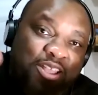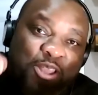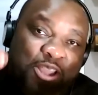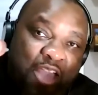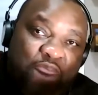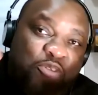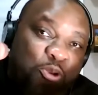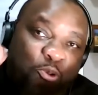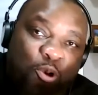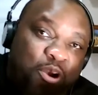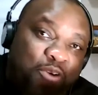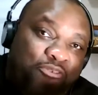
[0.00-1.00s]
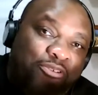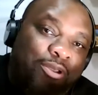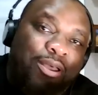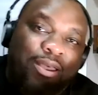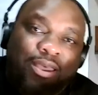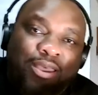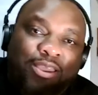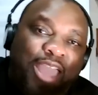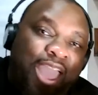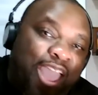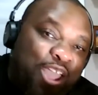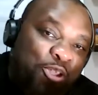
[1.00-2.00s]
Look out for the wolf.
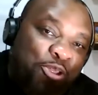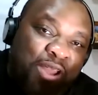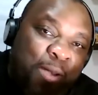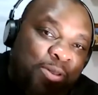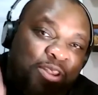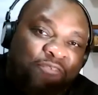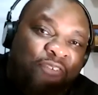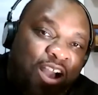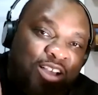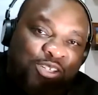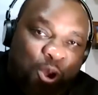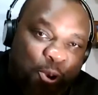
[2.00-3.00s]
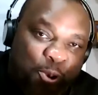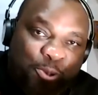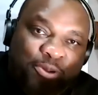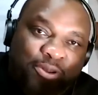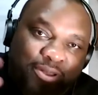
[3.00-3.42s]
Hey, you come in this foxhole.